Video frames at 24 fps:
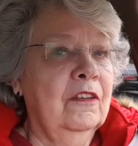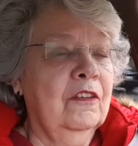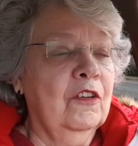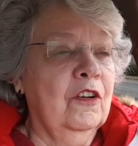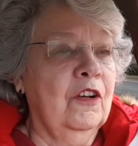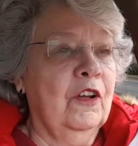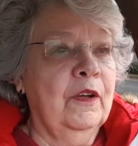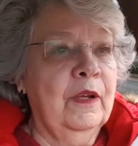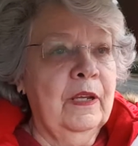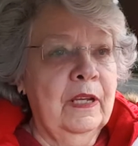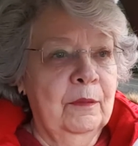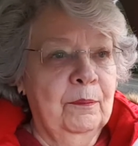you
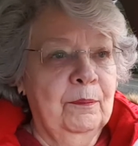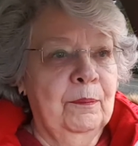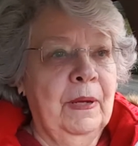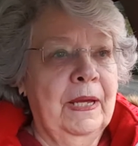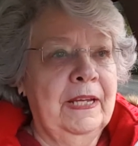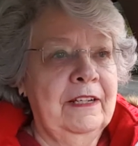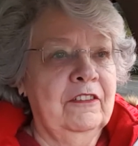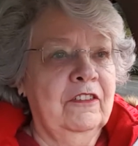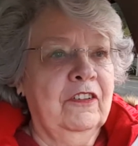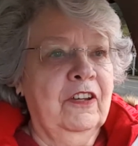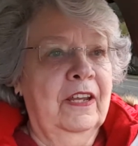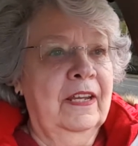know, it
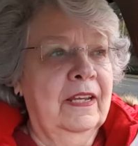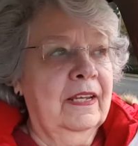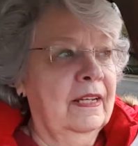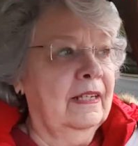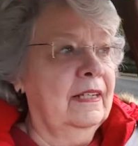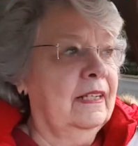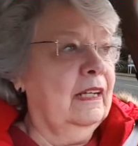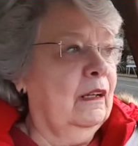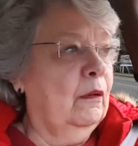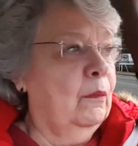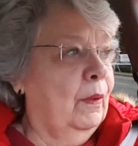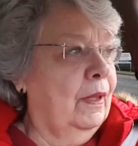might take a
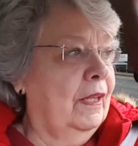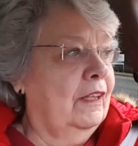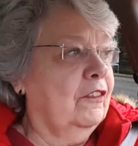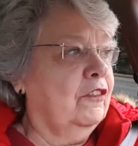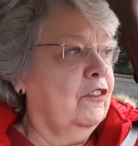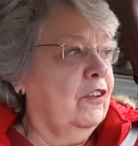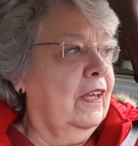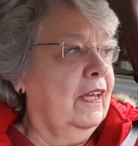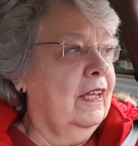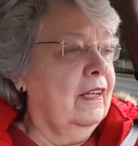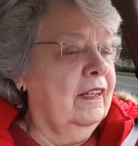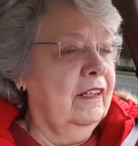little while
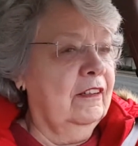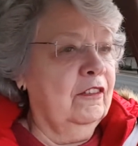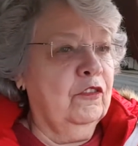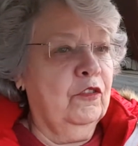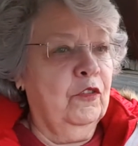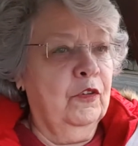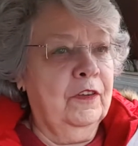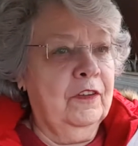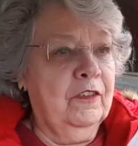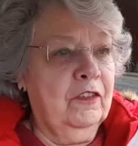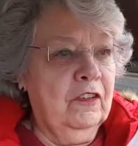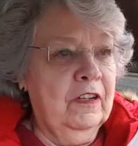to get in
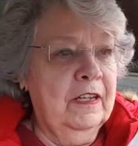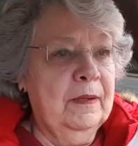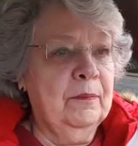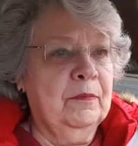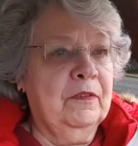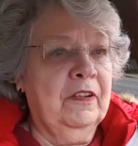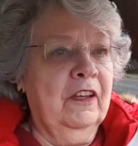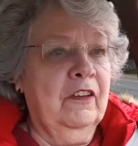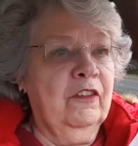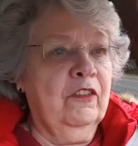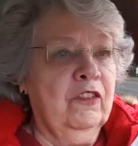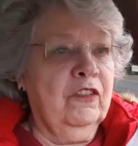for the
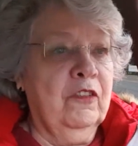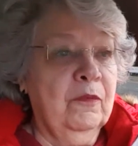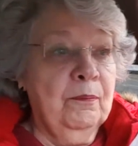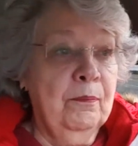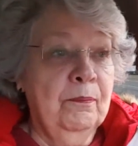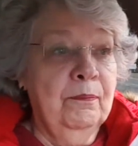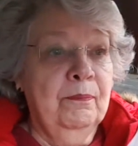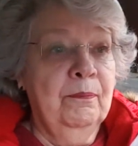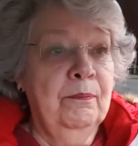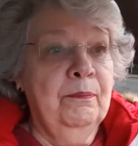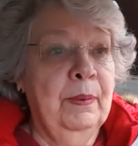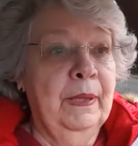sleep test,
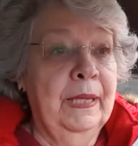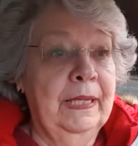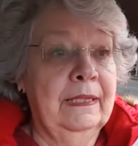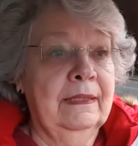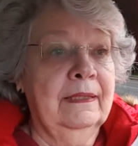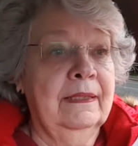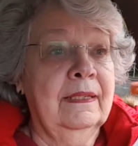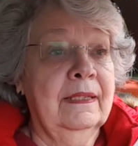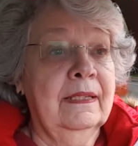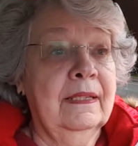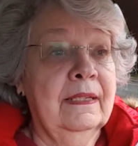but